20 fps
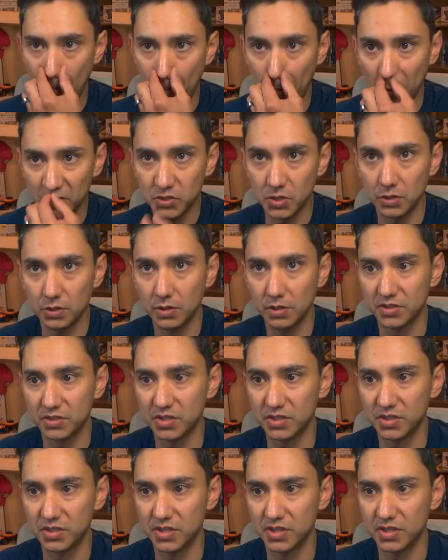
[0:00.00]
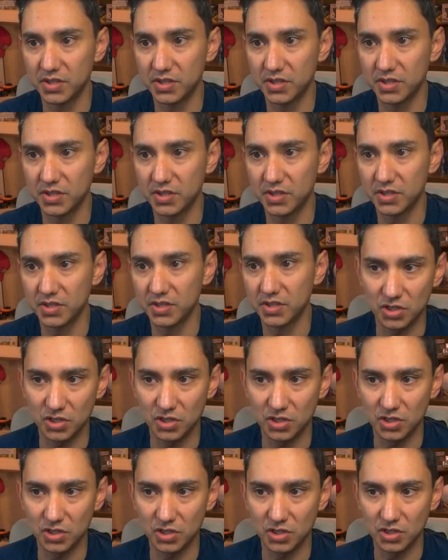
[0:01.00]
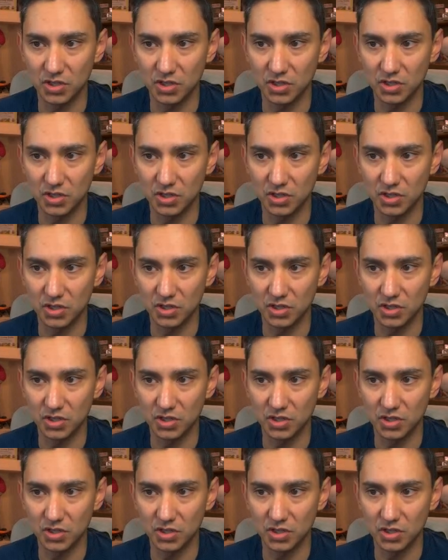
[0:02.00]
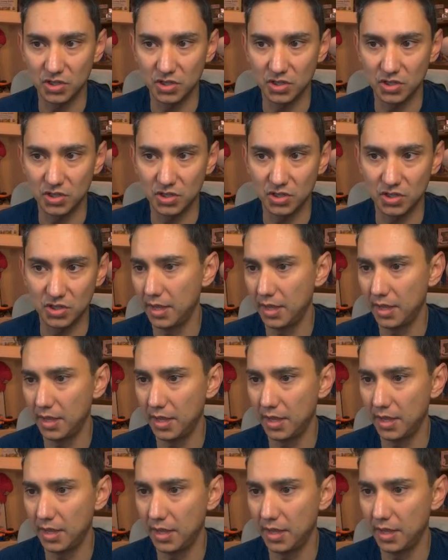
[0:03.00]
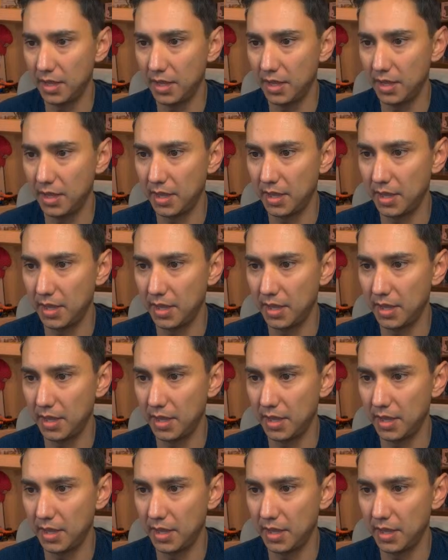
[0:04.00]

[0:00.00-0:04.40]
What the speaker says: So it looks like Kansas just went light red.